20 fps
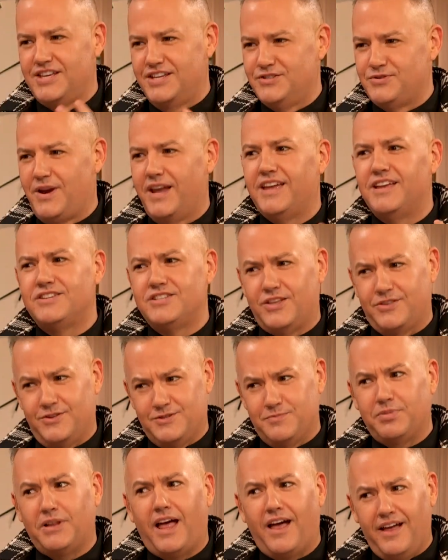they drank each
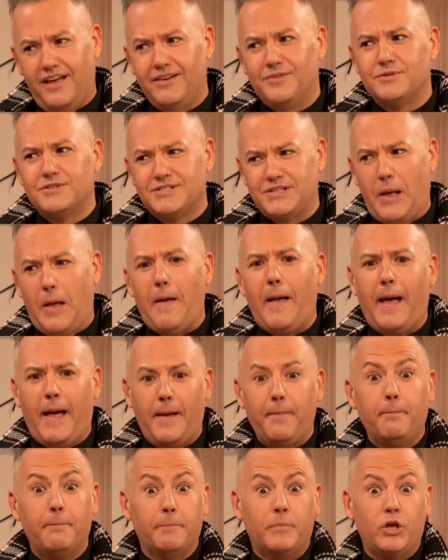other's blood. Yeah.
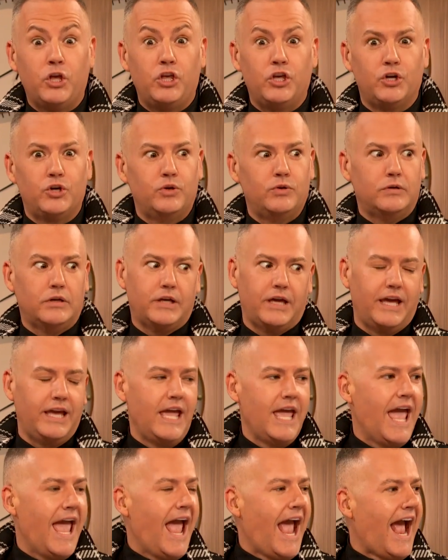Uh-huh, cute, okay.
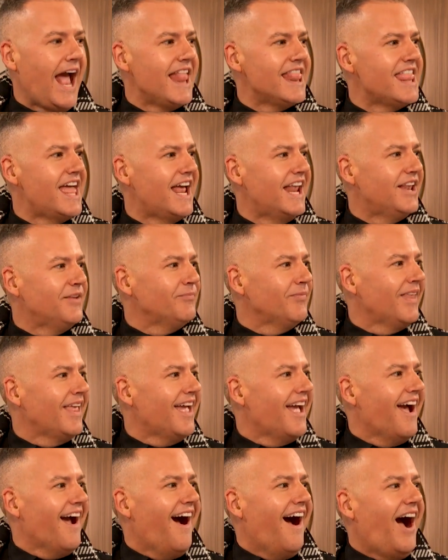And then.
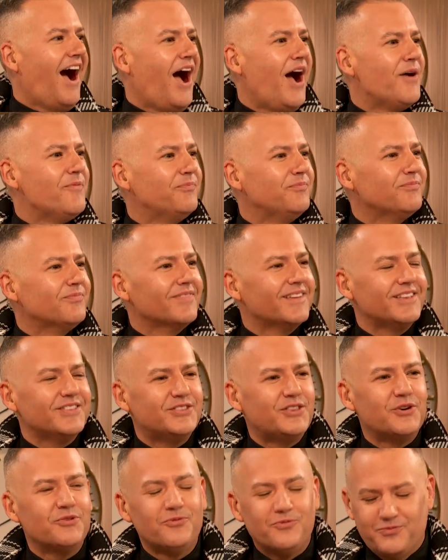Um,
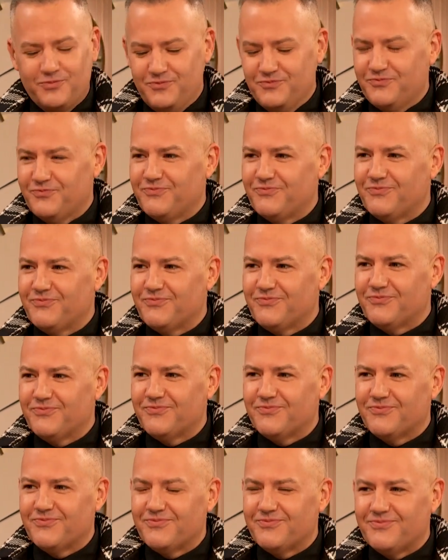the Which again, I couldn't
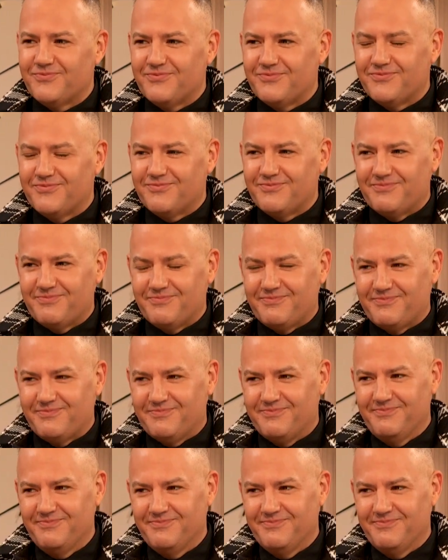tell if they were being